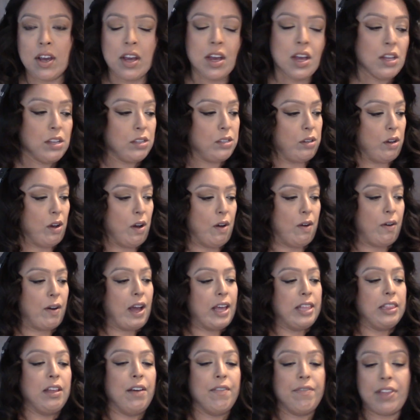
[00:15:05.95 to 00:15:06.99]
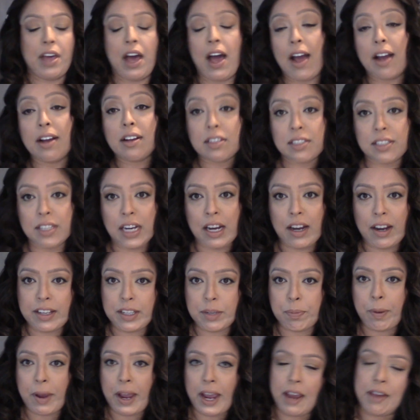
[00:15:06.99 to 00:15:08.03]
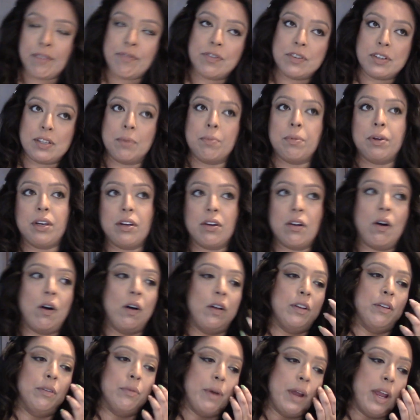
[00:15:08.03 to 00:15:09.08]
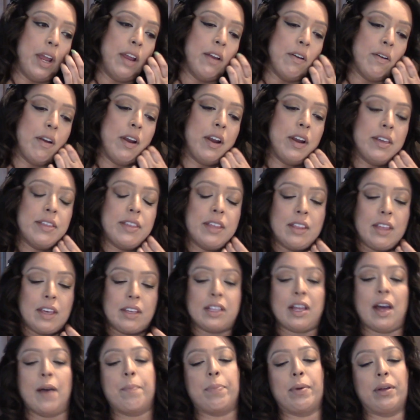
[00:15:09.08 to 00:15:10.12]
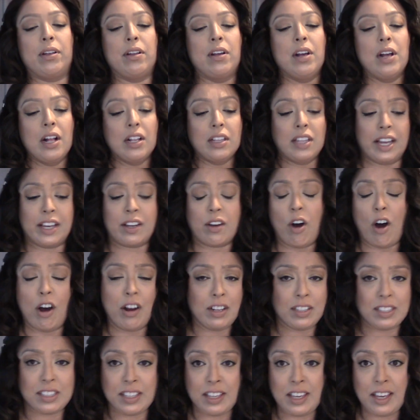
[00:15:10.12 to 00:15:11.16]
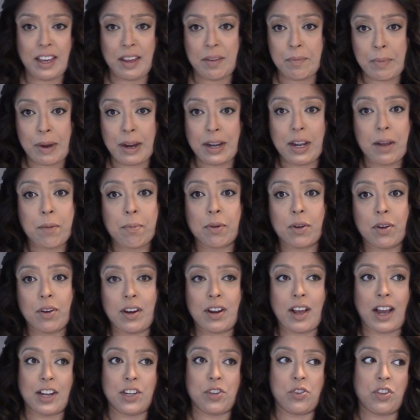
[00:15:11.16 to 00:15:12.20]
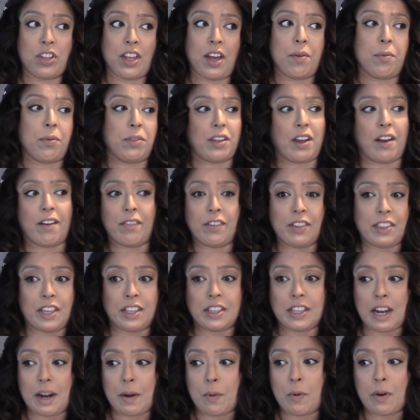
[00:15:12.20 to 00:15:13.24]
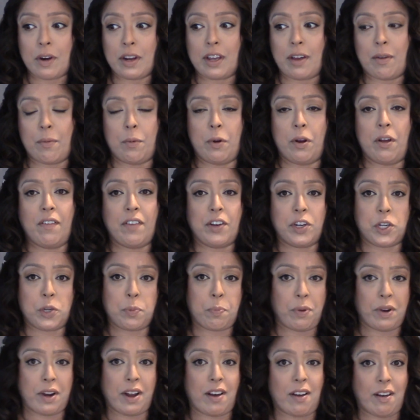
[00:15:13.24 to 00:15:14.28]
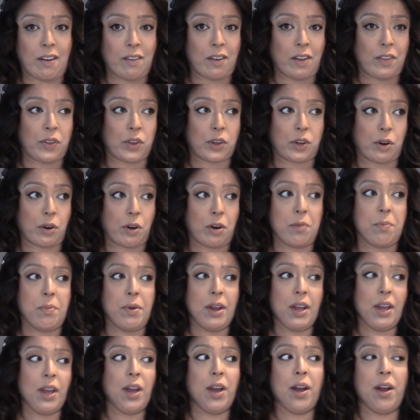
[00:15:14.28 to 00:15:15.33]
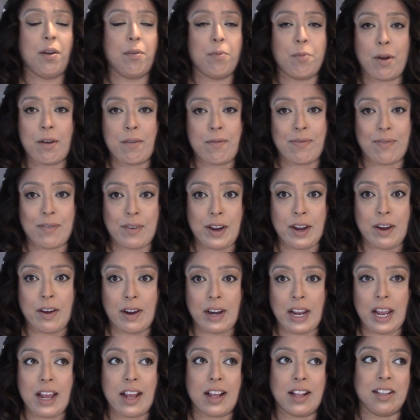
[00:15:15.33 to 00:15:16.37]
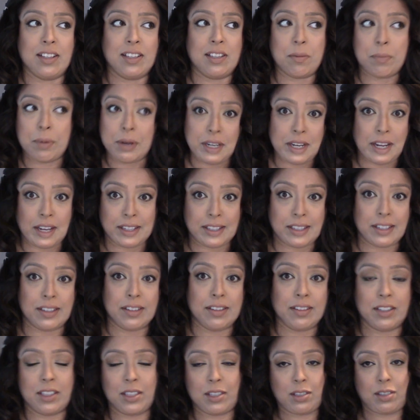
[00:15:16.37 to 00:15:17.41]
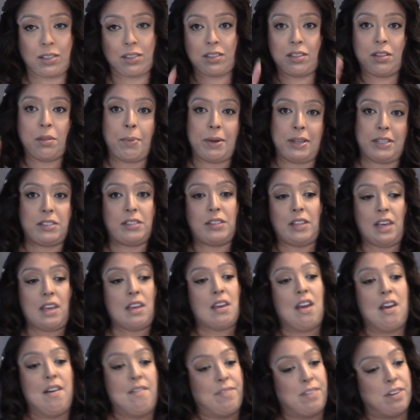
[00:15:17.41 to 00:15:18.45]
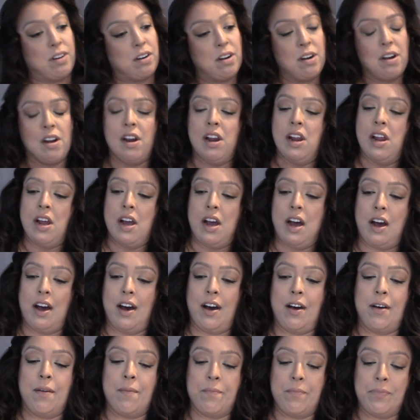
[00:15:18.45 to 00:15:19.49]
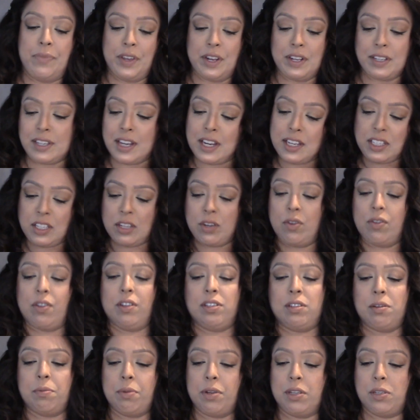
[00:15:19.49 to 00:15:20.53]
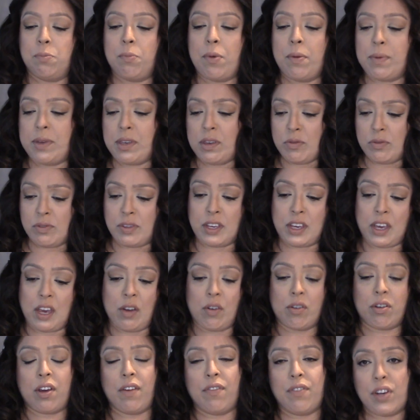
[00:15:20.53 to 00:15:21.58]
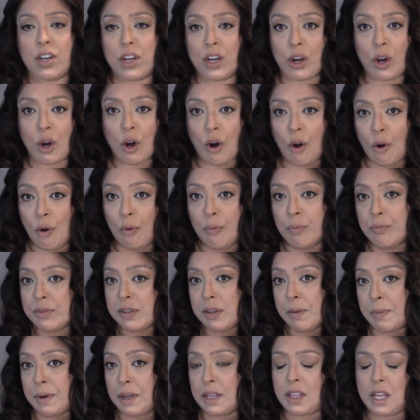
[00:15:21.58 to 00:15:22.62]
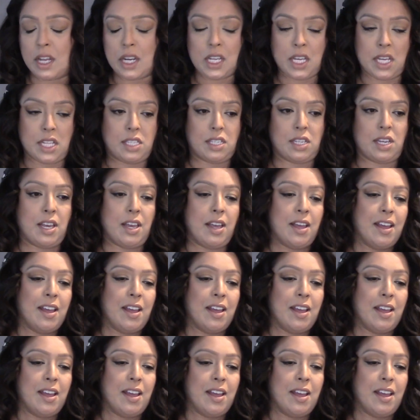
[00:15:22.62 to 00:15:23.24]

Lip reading: So I love that because I don't have to pay for somebody to haul it away or anything like that. But like honestly, in my neighborhood, I do that with everything that I want to get rid of. I just put it out on the curb and write free on it, and somebody takes it. It's the best thing ever. And it's nice to know that somebody's maybe using it or giving it a home, somebody that needs it.